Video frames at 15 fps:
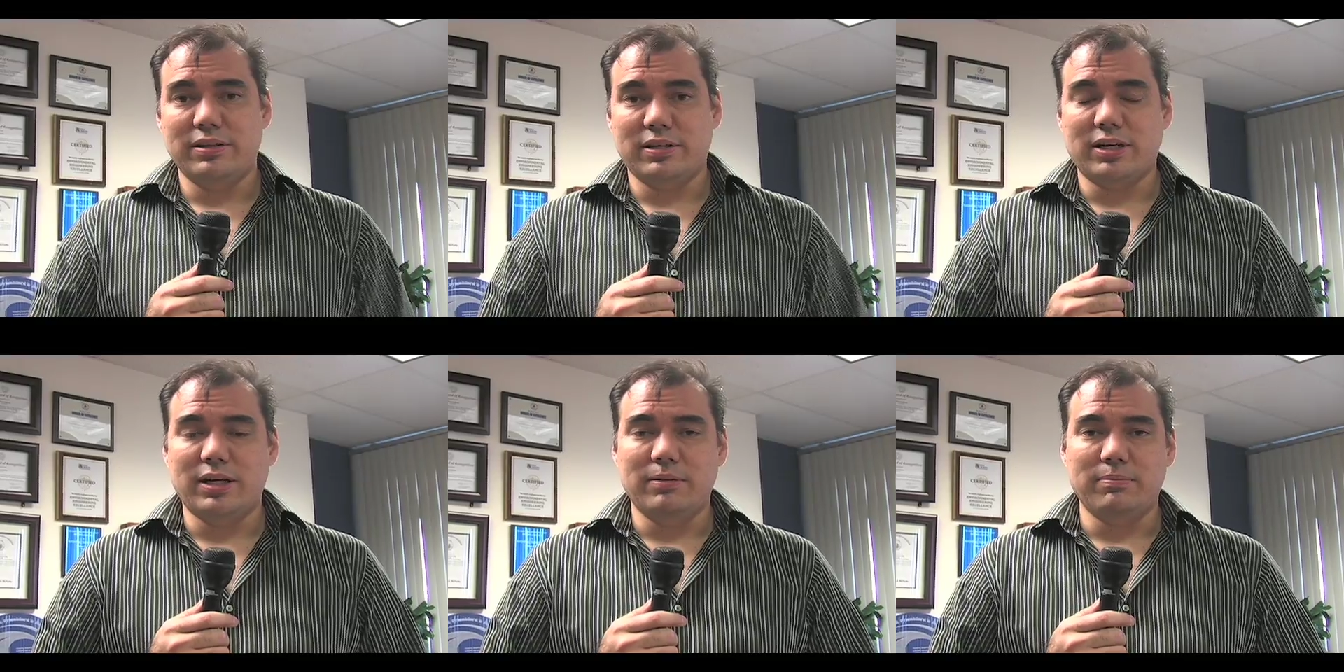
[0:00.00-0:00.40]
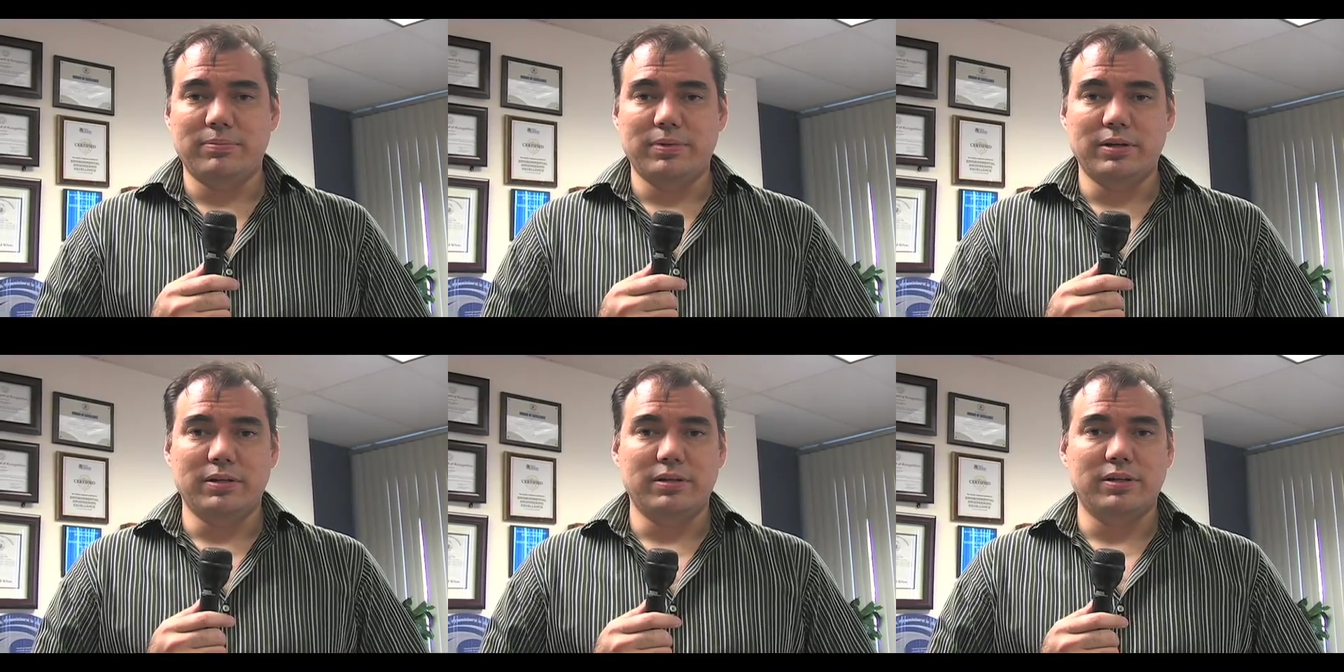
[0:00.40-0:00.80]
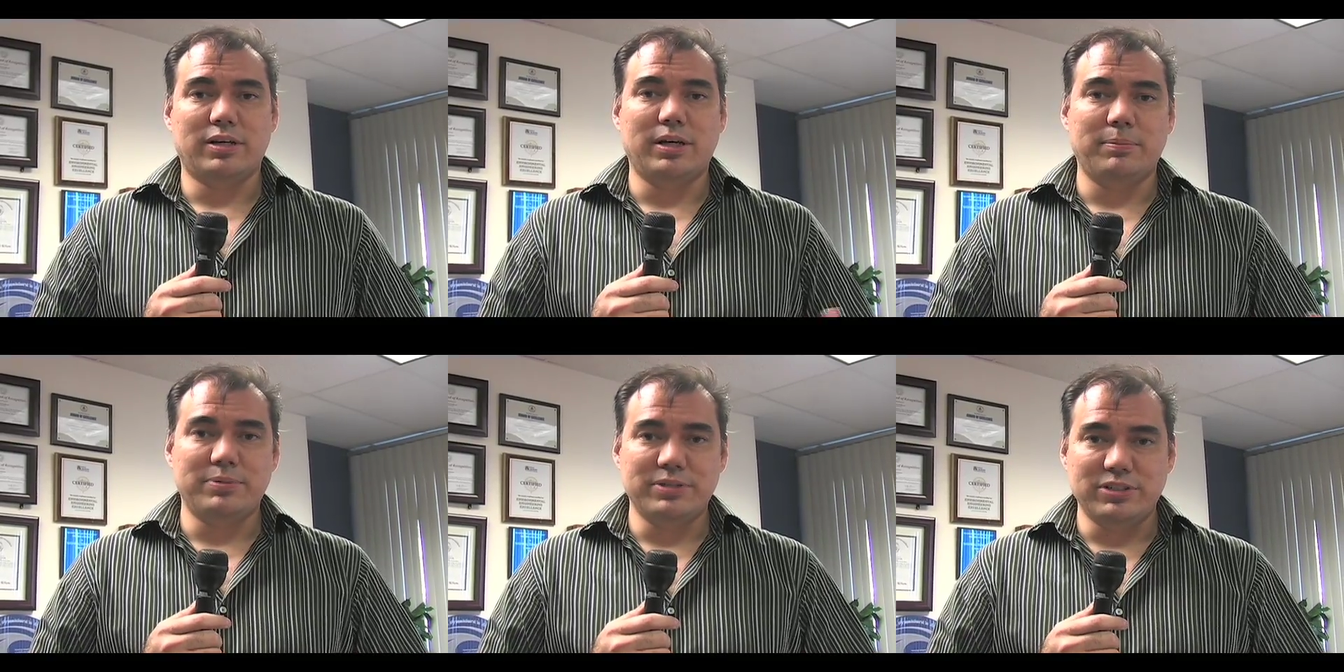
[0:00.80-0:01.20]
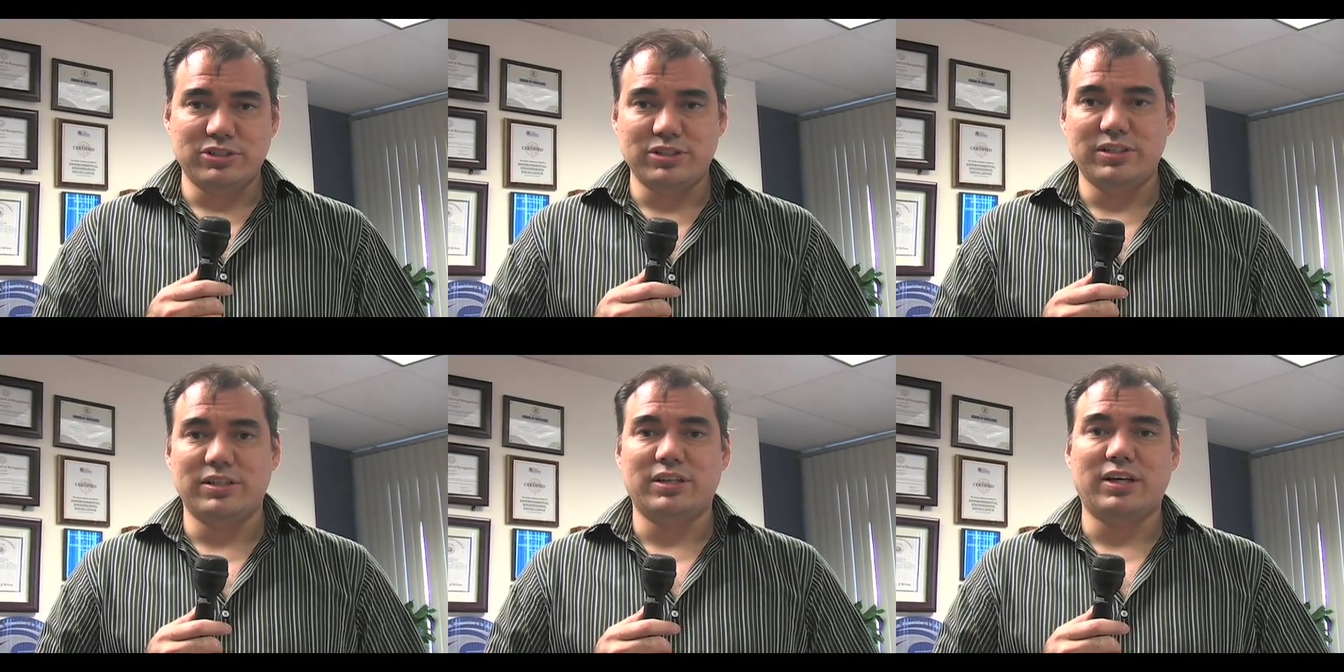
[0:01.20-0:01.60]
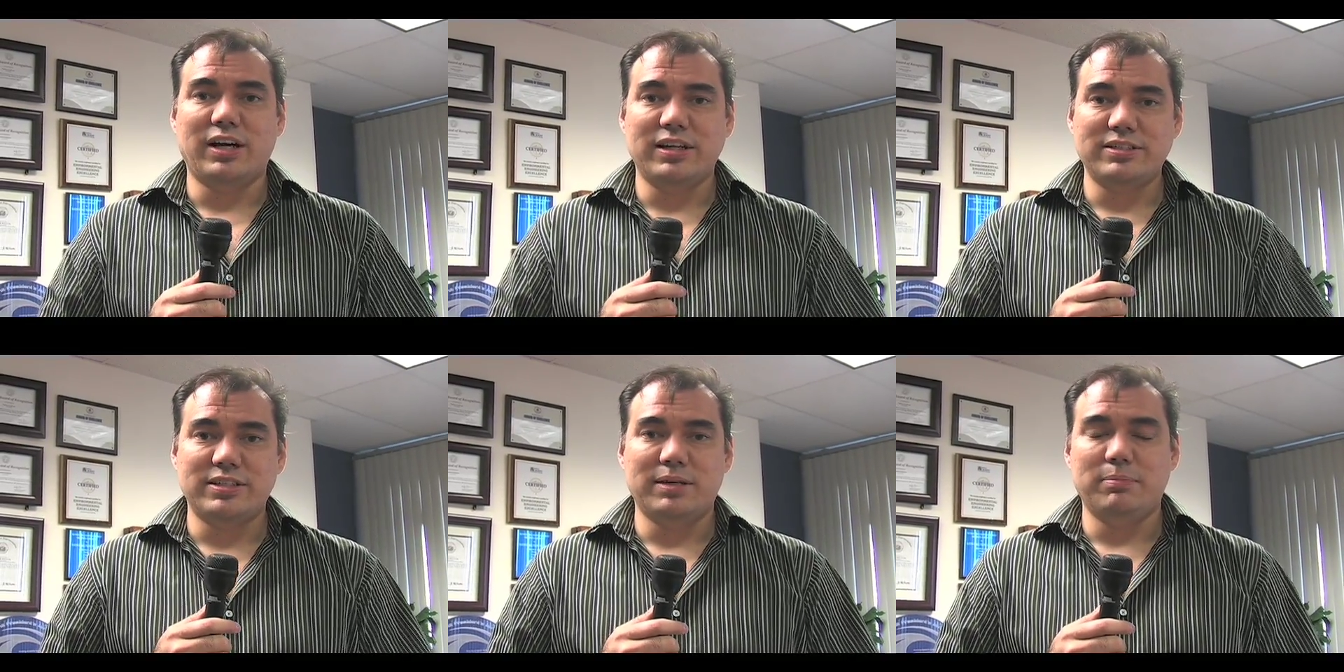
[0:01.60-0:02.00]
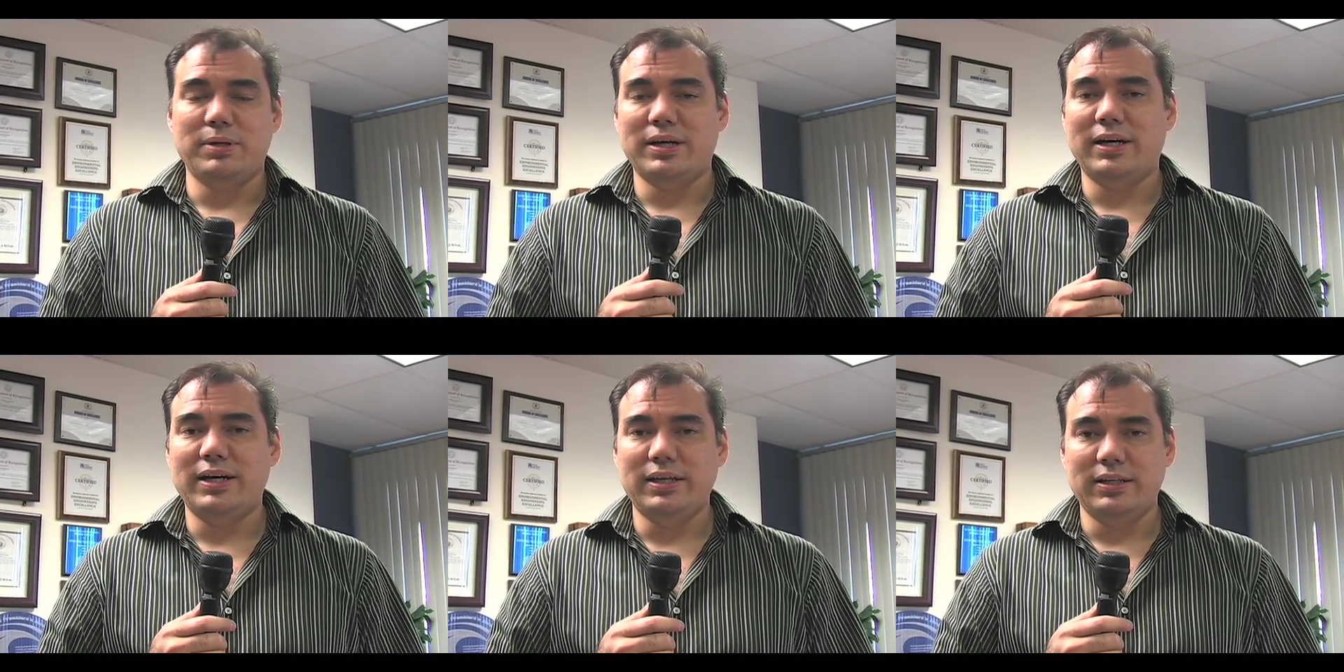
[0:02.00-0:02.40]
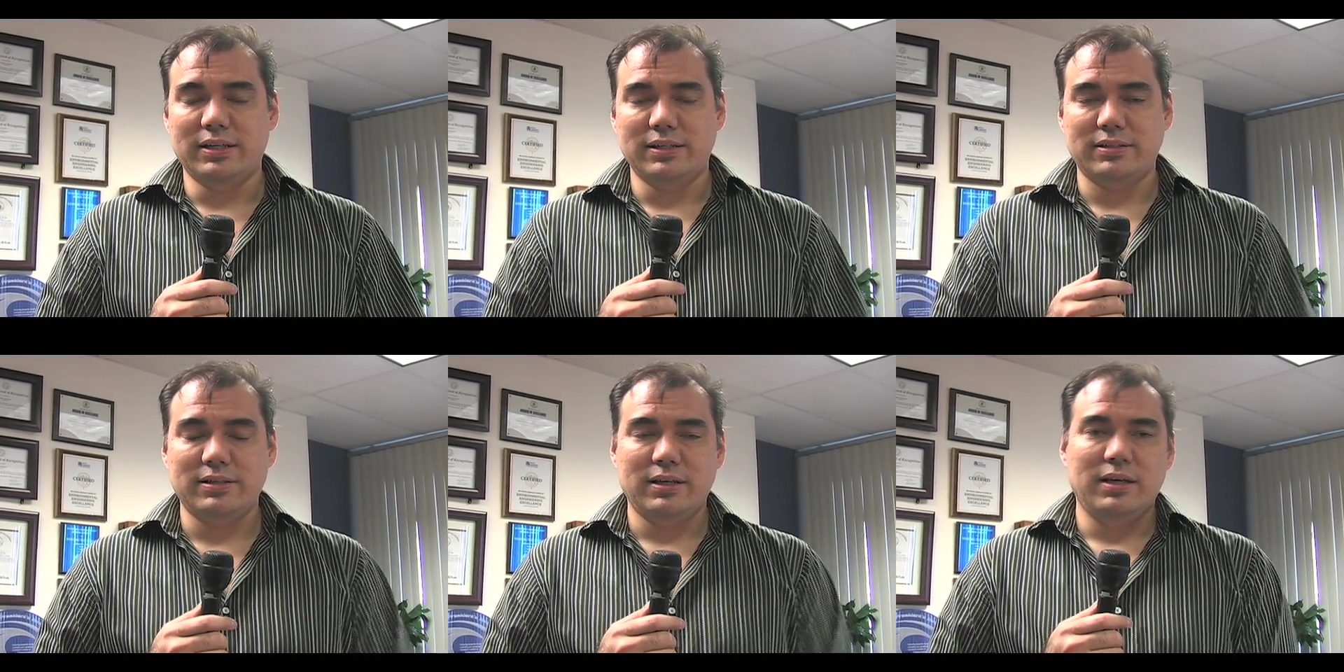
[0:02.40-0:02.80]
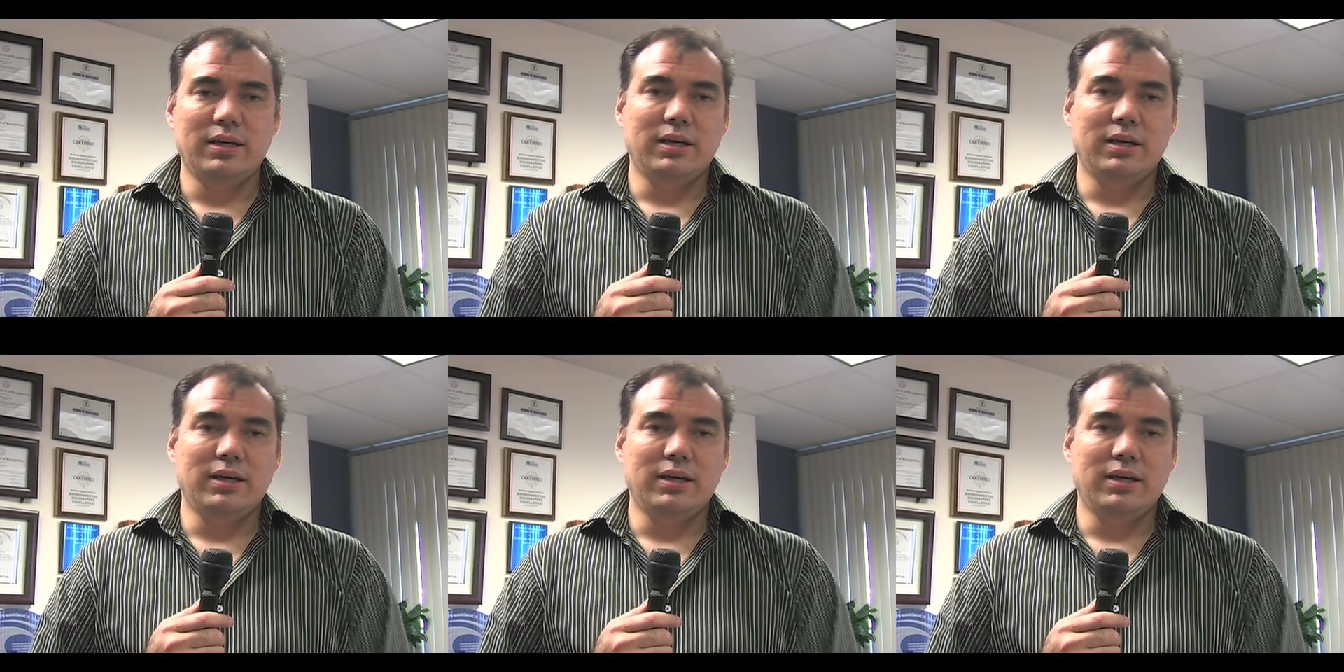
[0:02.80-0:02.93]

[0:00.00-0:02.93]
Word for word: the, comp the, the composition and the concept behind it.